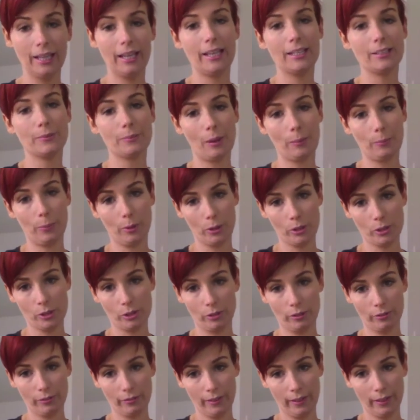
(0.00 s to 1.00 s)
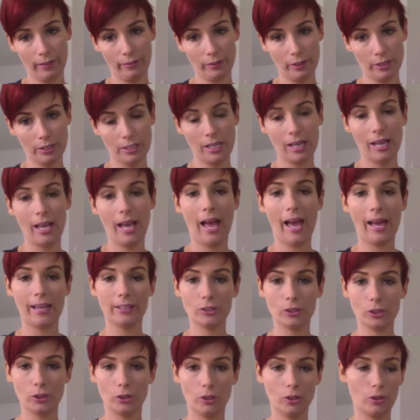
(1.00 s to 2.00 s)
is my personal favorite.
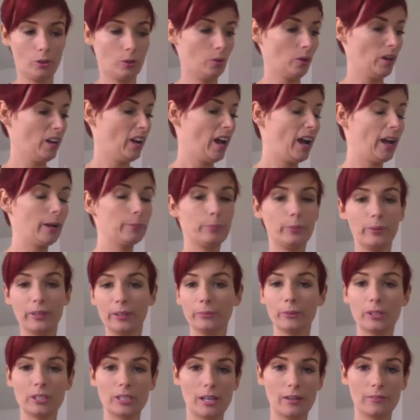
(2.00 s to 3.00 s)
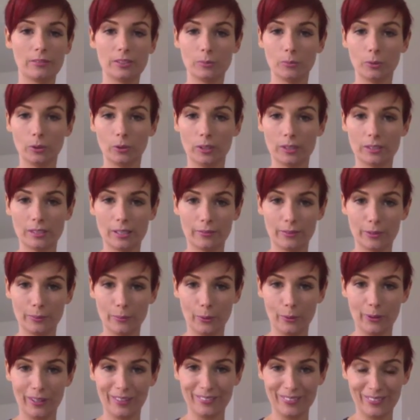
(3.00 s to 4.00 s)
As you know, I pretty much have smoothies every
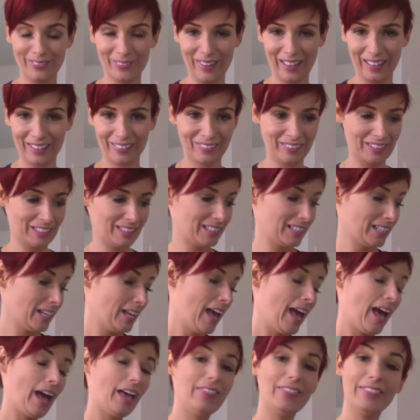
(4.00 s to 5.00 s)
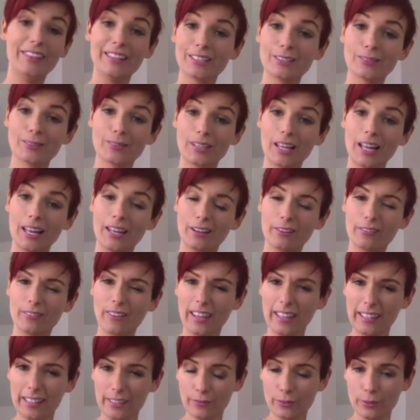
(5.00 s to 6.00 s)
morning for breakfast, and this one I love
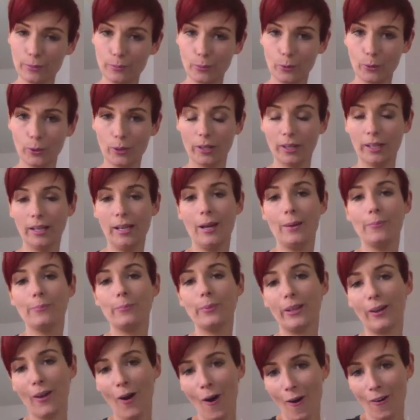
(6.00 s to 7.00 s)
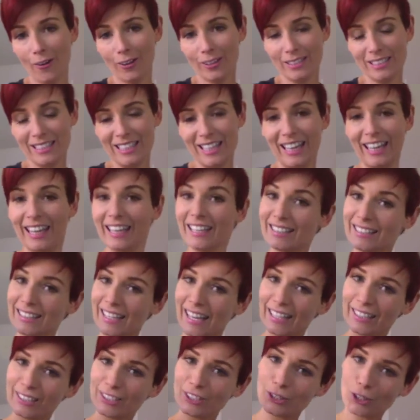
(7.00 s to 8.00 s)
even more because it's
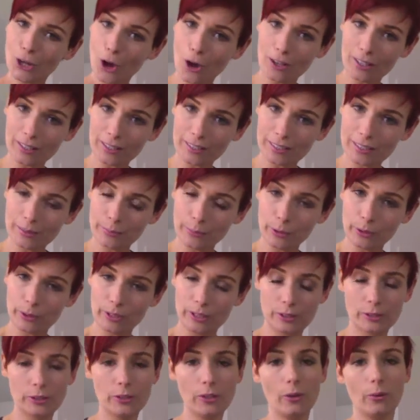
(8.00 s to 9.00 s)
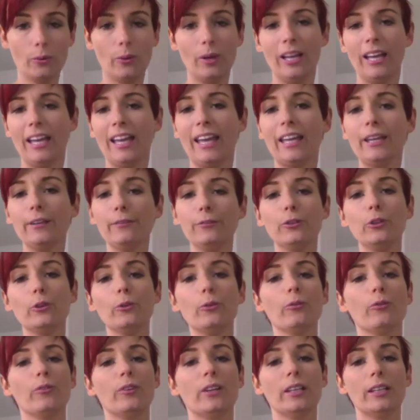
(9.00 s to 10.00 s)
a chocolate smoothie. So if you're
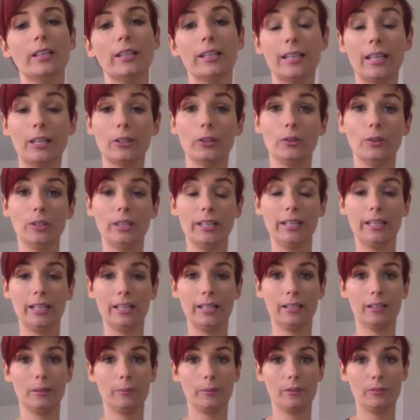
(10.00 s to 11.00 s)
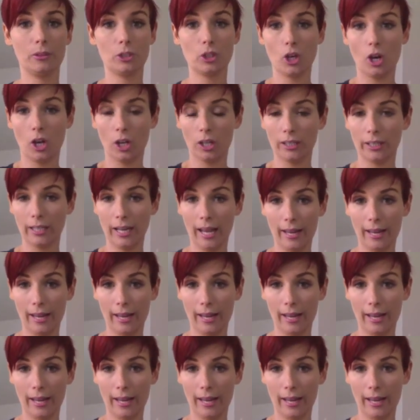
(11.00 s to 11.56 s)
feeling that you need a little bit of chocolate